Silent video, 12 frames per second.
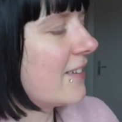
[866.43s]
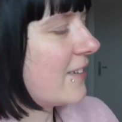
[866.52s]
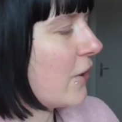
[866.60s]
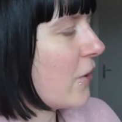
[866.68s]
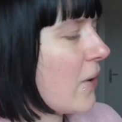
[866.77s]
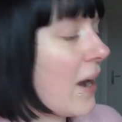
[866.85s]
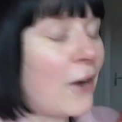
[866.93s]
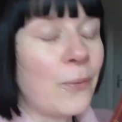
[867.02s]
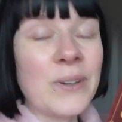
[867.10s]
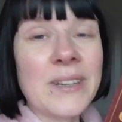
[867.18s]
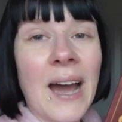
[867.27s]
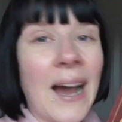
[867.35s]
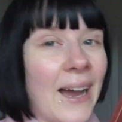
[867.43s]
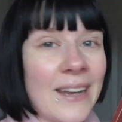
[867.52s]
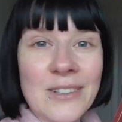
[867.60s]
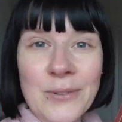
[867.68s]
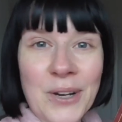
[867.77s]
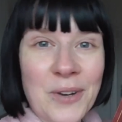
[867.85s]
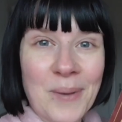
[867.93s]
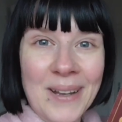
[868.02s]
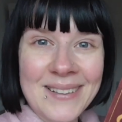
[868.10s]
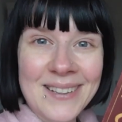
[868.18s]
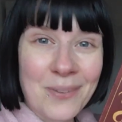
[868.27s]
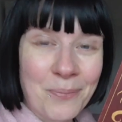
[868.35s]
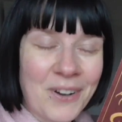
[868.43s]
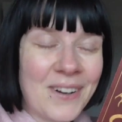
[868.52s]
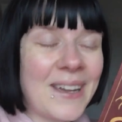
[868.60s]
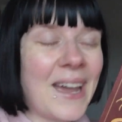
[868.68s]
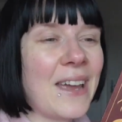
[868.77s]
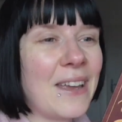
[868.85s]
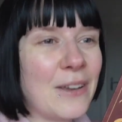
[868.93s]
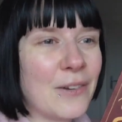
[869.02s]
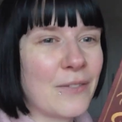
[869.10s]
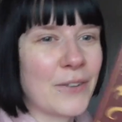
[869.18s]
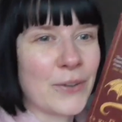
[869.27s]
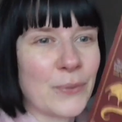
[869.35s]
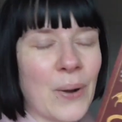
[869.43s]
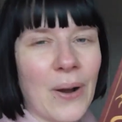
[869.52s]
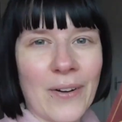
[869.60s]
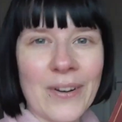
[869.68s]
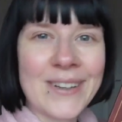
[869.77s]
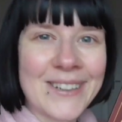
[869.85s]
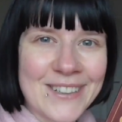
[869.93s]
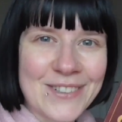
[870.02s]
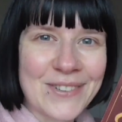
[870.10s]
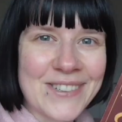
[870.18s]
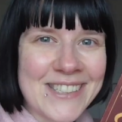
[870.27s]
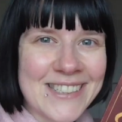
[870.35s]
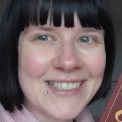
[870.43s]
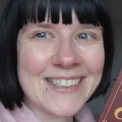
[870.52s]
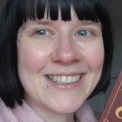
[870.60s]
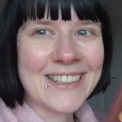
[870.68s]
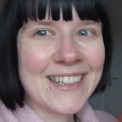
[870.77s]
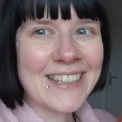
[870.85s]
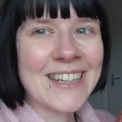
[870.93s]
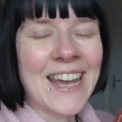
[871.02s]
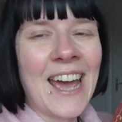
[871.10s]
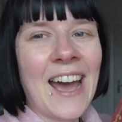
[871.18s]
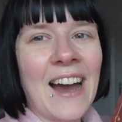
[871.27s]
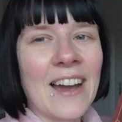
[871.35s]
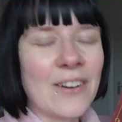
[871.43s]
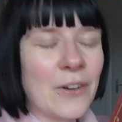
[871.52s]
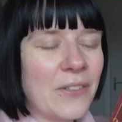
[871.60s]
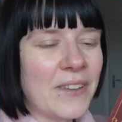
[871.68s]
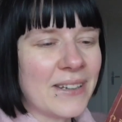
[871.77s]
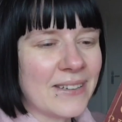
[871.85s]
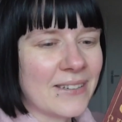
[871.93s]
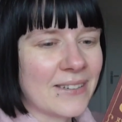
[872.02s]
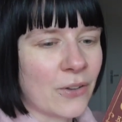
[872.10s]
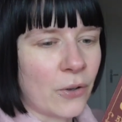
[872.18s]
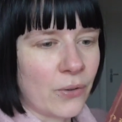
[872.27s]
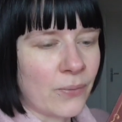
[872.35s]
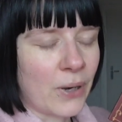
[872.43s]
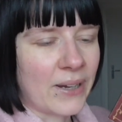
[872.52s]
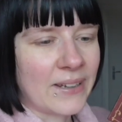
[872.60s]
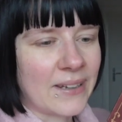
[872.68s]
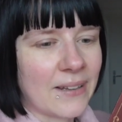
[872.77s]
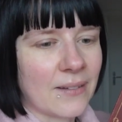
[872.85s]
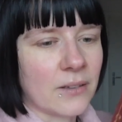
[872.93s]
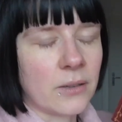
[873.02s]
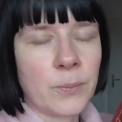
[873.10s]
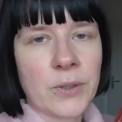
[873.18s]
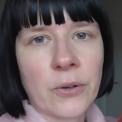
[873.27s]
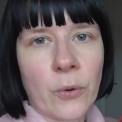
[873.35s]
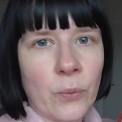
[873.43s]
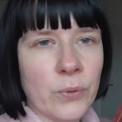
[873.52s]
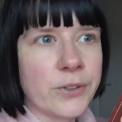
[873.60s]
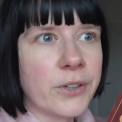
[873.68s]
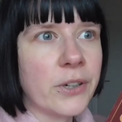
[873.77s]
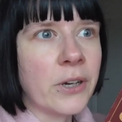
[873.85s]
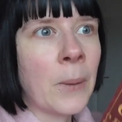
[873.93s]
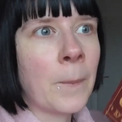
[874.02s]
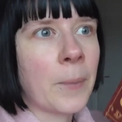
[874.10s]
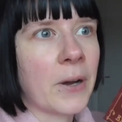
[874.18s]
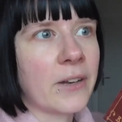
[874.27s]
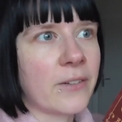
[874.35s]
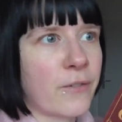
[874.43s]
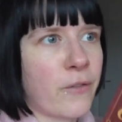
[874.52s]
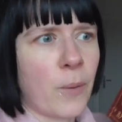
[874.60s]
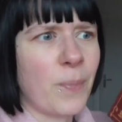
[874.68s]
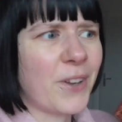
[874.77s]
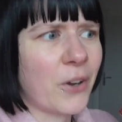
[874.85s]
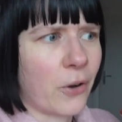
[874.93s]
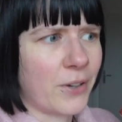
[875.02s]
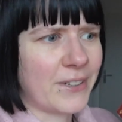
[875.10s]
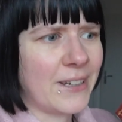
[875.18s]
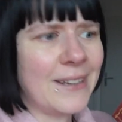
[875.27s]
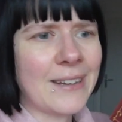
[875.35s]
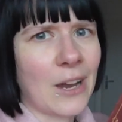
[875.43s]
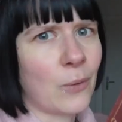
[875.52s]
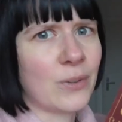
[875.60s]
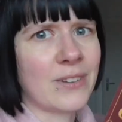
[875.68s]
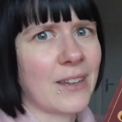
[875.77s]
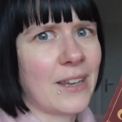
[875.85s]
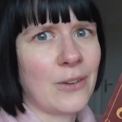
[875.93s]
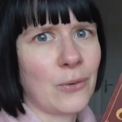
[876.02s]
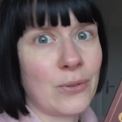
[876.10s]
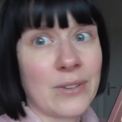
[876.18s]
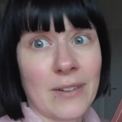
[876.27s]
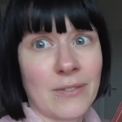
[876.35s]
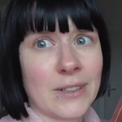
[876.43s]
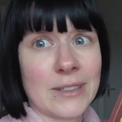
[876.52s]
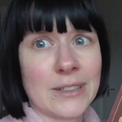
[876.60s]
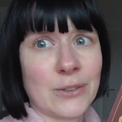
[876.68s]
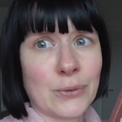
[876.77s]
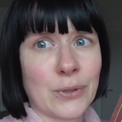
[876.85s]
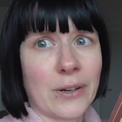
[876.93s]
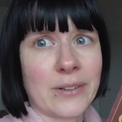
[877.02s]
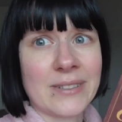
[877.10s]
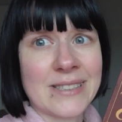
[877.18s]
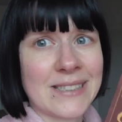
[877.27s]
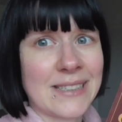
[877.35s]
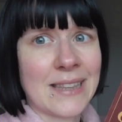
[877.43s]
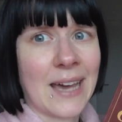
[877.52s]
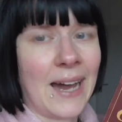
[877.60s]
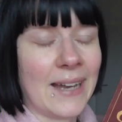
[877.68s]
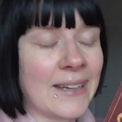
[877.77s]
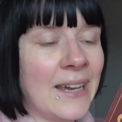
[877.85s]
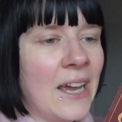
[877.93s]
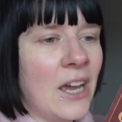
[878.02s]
So I would highly recommend this book if you are interested in it. I know that it is already a little bit older, but from the content, I would say you definitely do not see that.